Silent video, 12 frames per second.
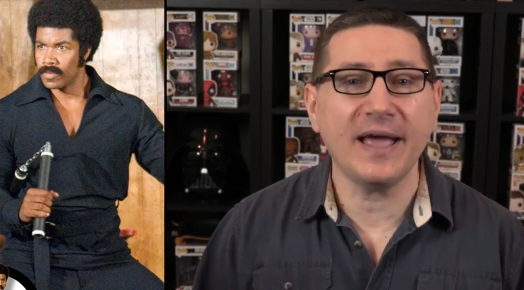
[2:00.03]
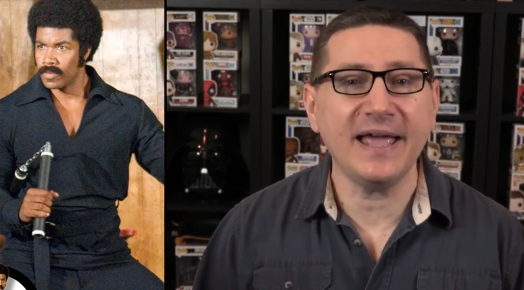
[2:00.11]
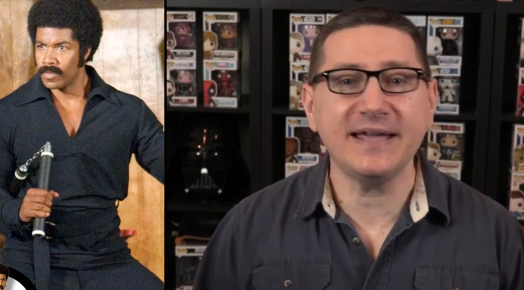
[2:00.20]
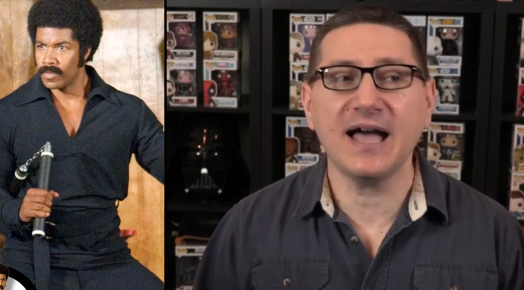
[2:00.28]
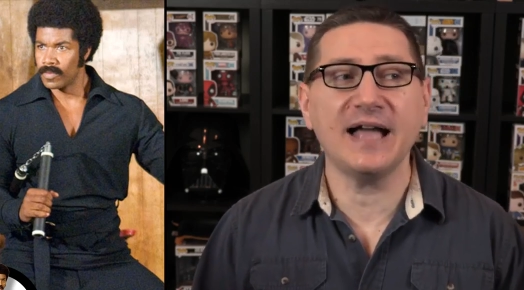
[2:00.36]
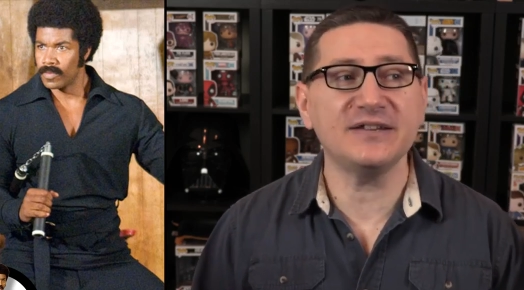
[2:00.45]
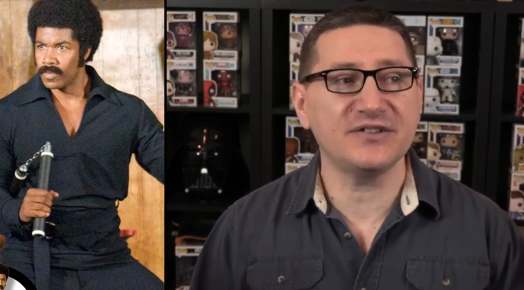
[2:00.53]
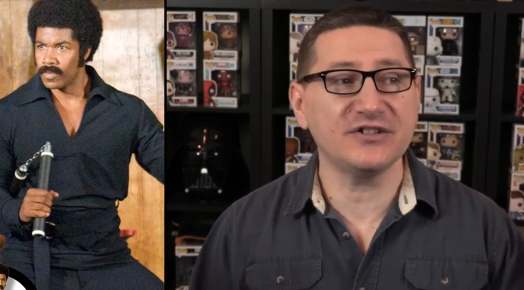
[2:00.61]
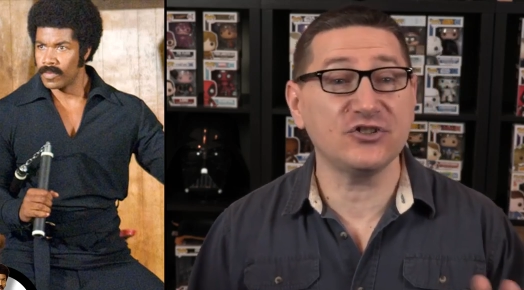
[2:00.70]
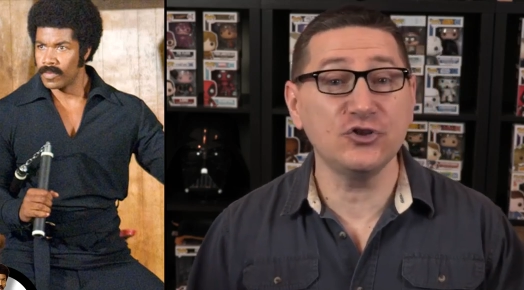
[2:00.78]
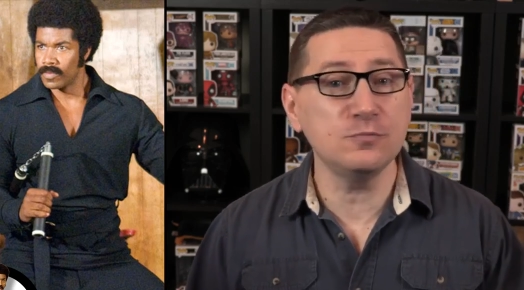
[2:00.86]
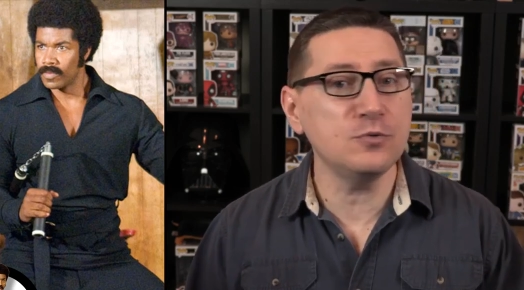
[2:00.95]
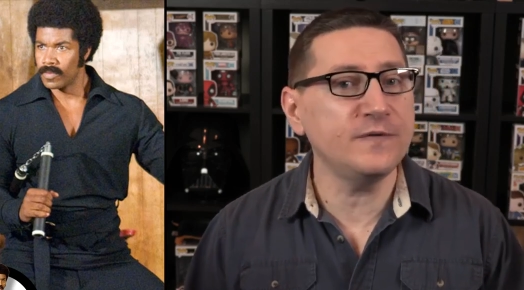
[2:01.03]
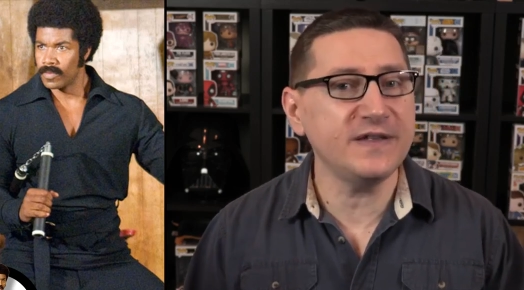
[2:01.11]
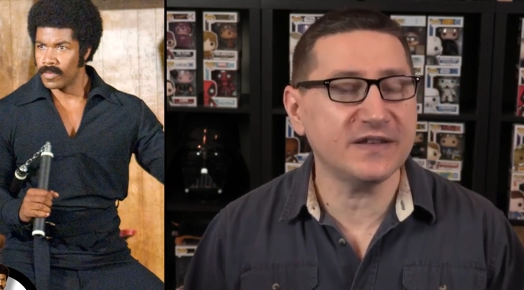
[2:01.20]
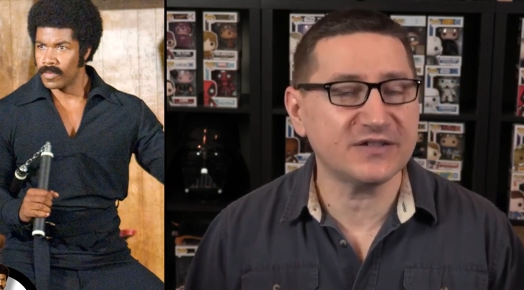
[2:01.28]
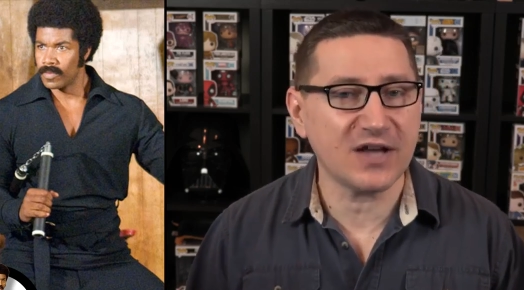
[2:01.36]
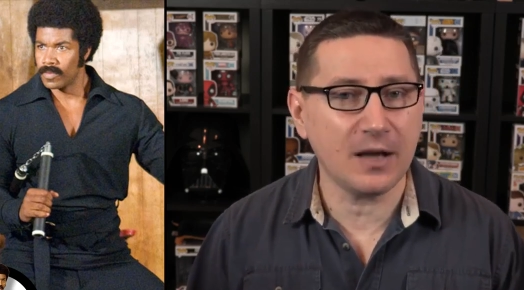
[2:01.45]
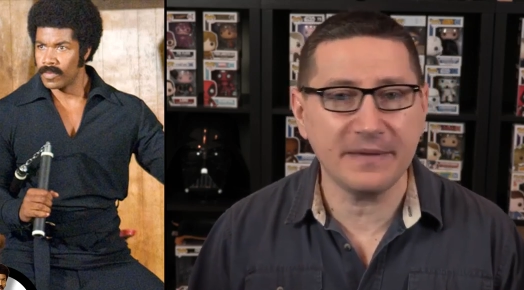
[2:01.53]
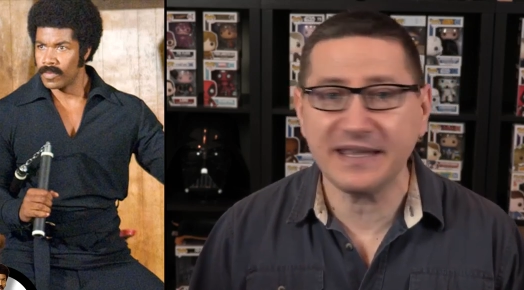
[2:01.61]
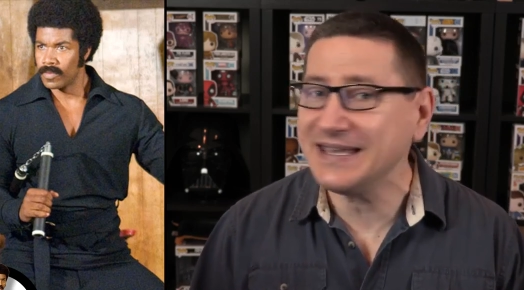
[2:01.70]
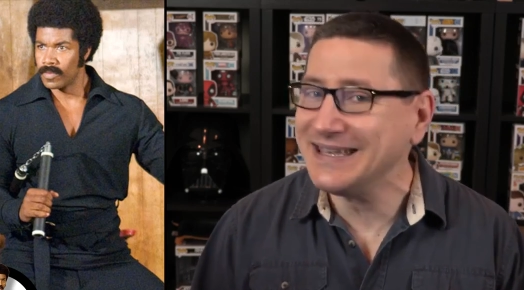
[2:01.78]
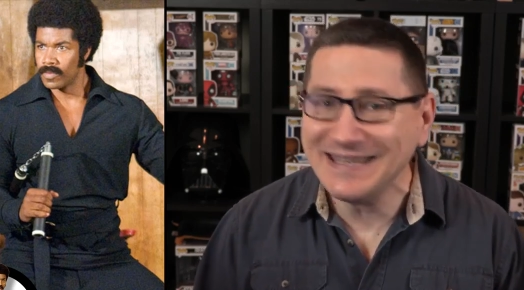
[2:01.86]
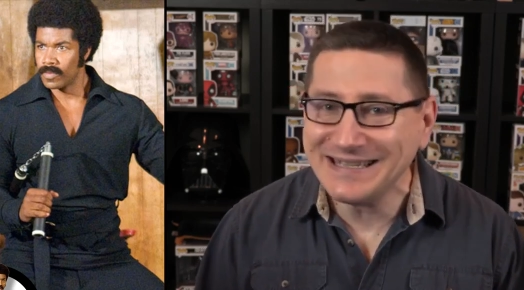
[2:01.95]
Speaker 1: hey guys, this new movie that's
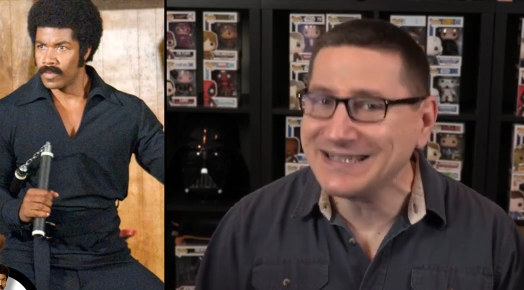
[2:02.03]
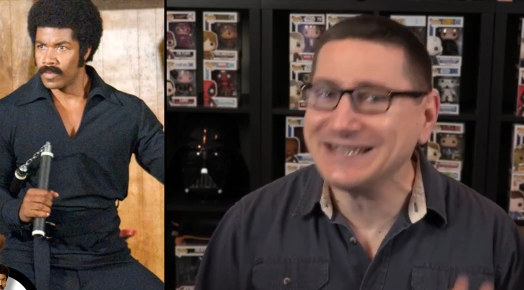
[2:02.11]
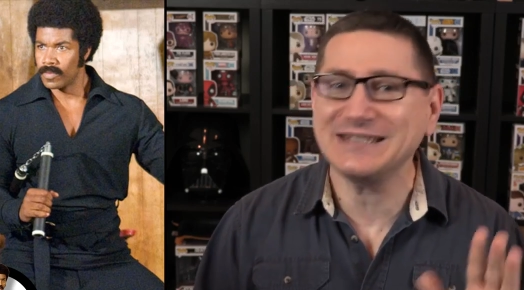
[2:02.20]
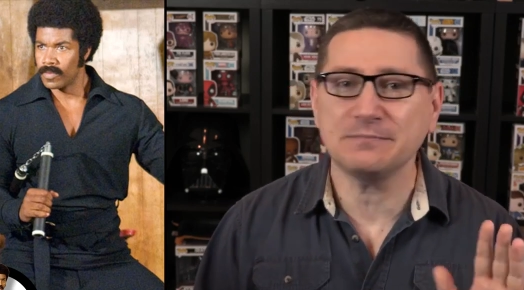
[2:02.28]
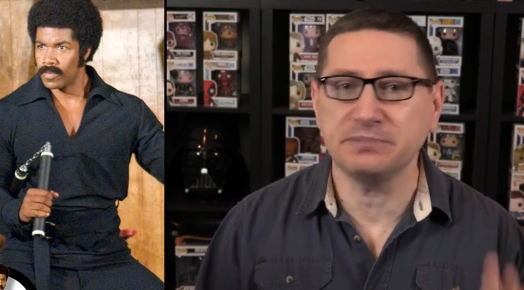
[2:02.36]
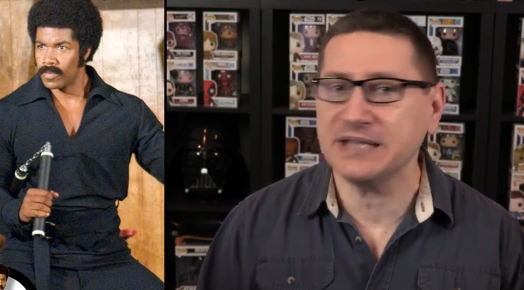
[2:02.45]
coming isn't